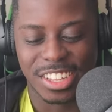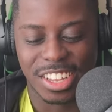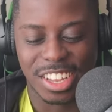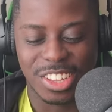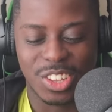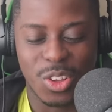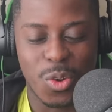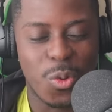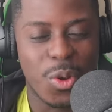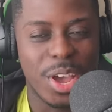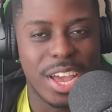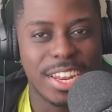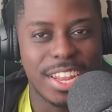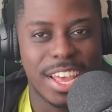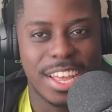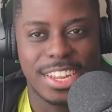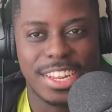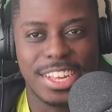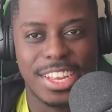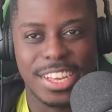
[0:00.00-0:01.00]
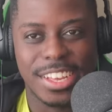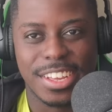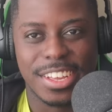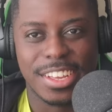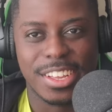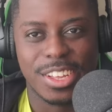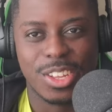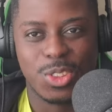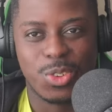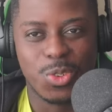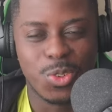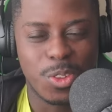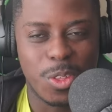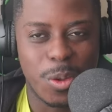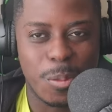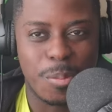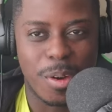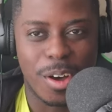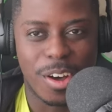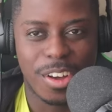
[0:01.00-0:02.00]
The, the way that he took
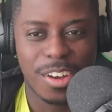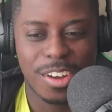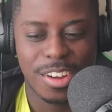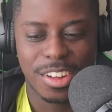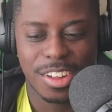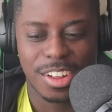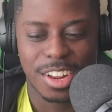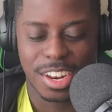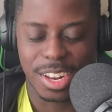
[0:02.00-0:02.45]
the ball?